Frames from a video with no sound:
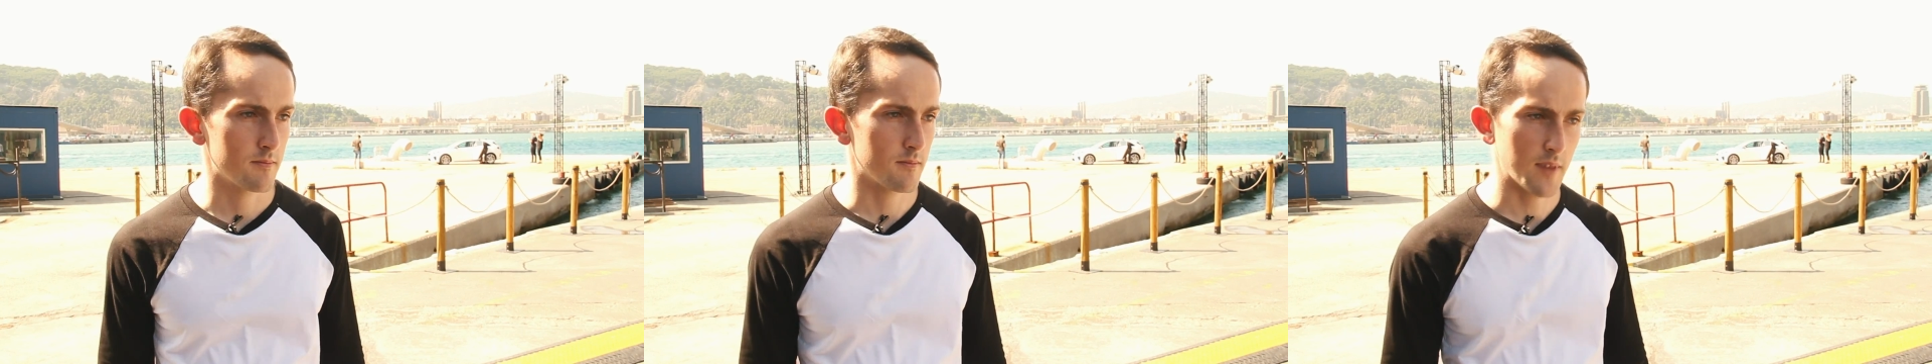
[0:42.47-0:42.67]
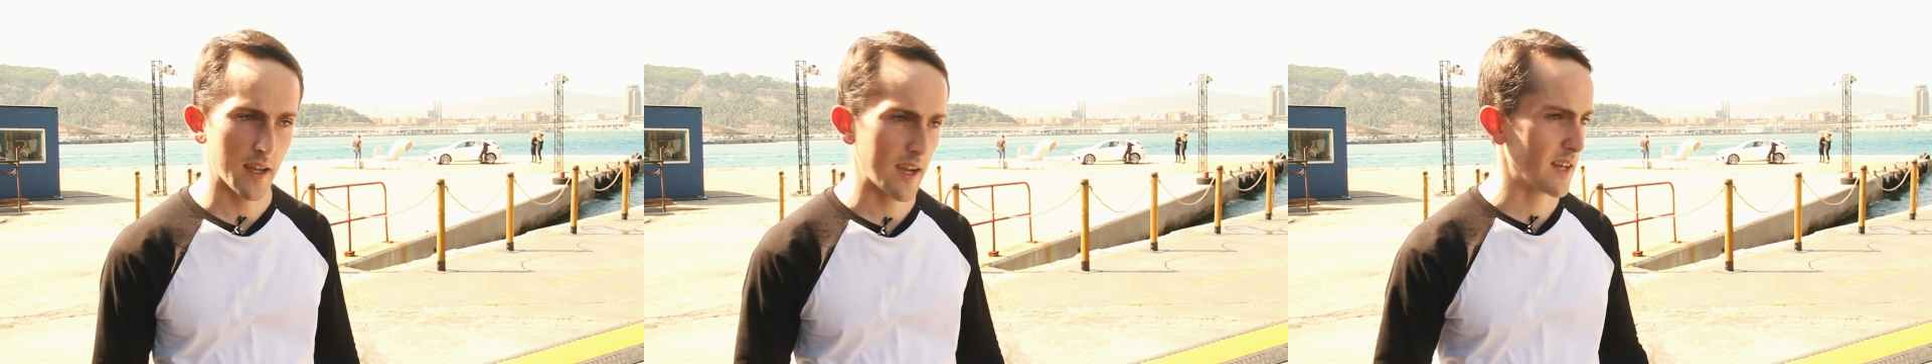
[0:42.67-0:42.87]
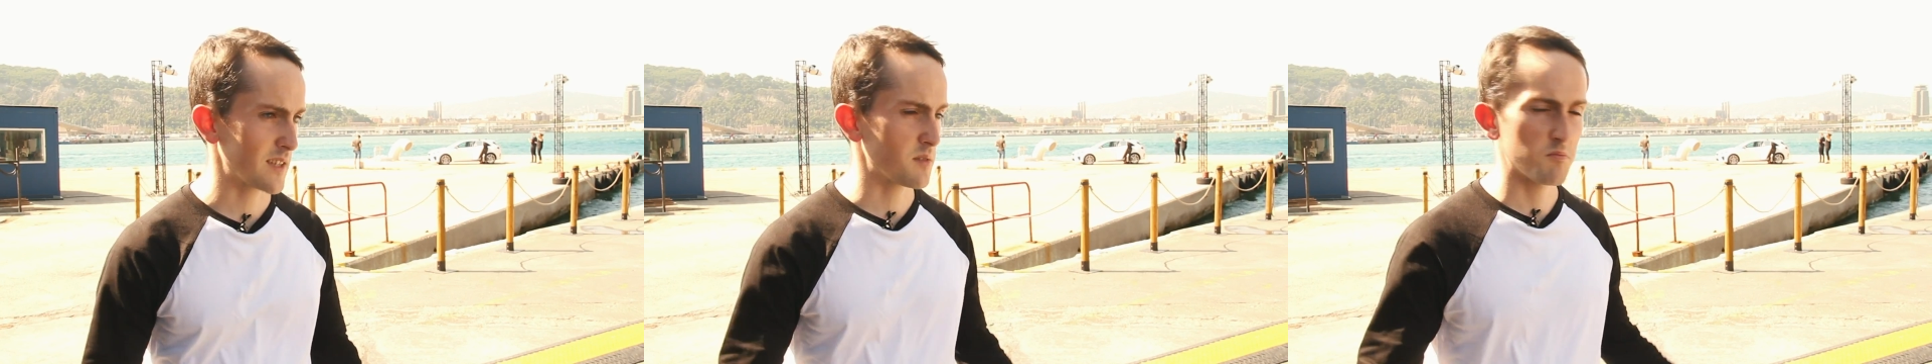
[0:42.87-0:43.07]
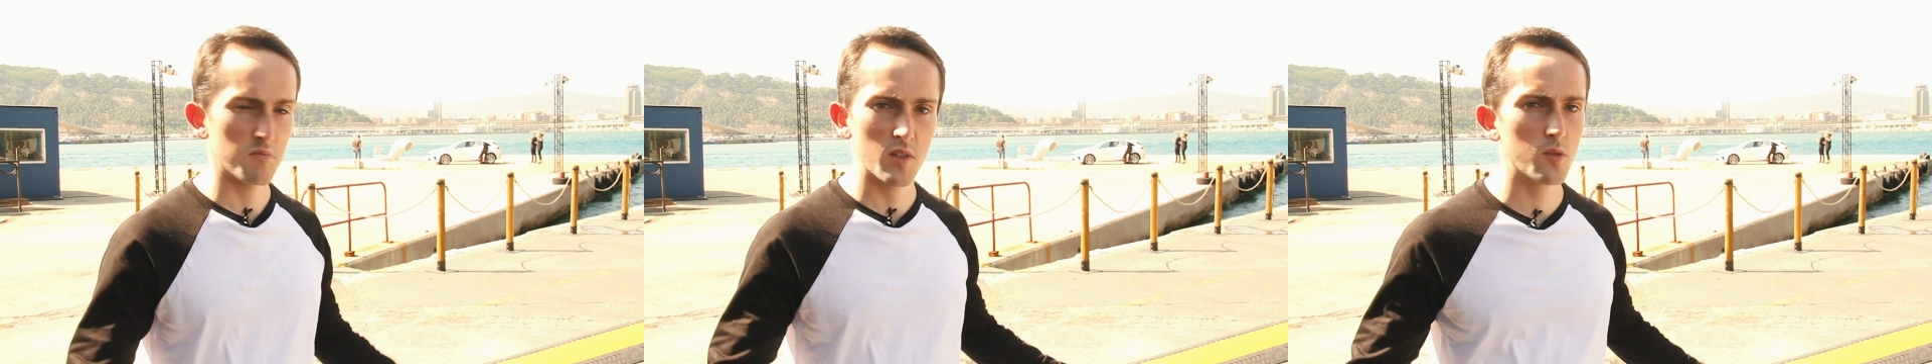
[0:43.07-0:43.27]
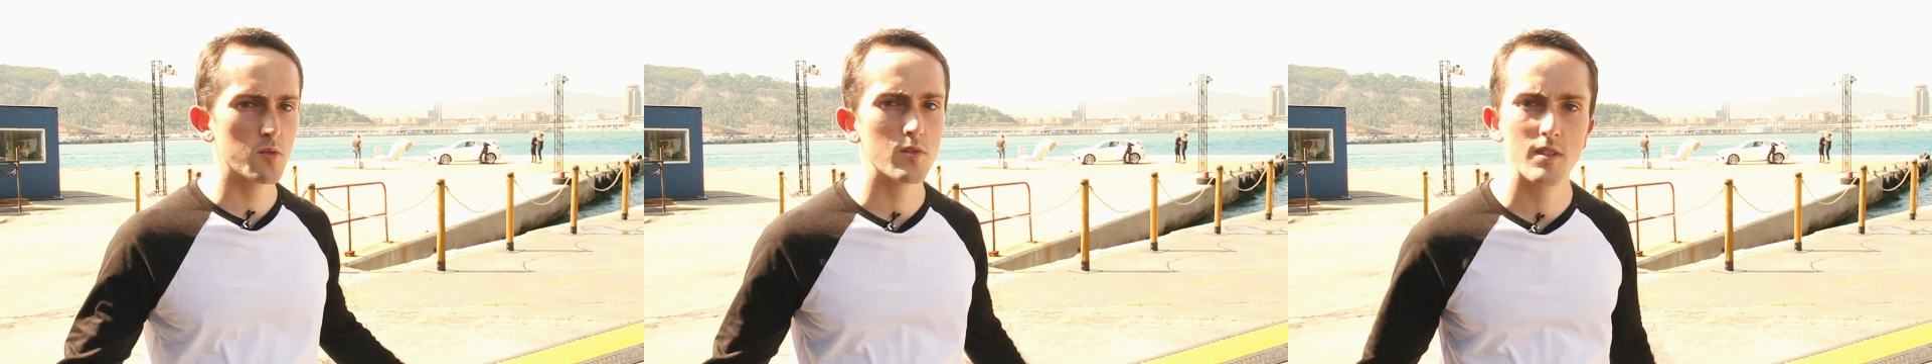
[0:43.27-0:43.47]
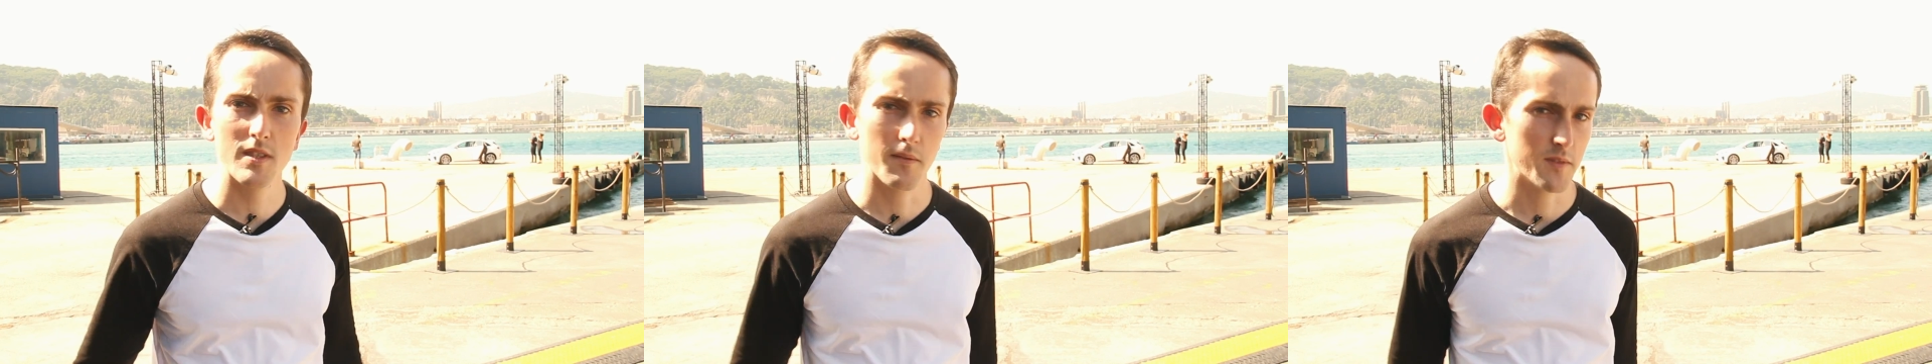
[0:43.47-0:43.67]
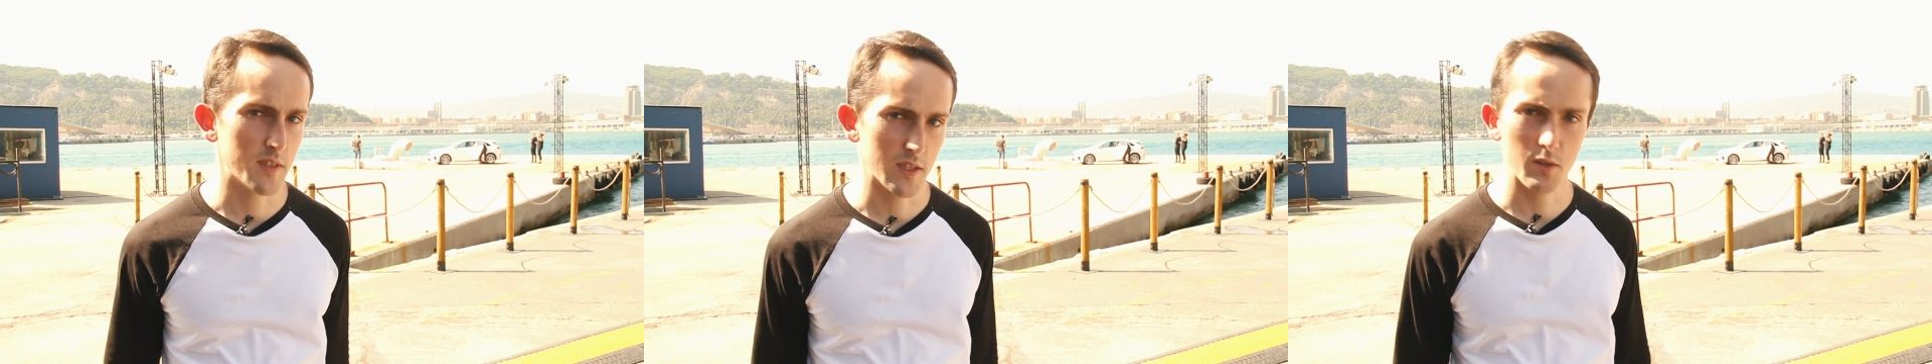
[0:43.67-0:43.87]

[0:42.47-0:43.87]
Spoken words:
They had 270,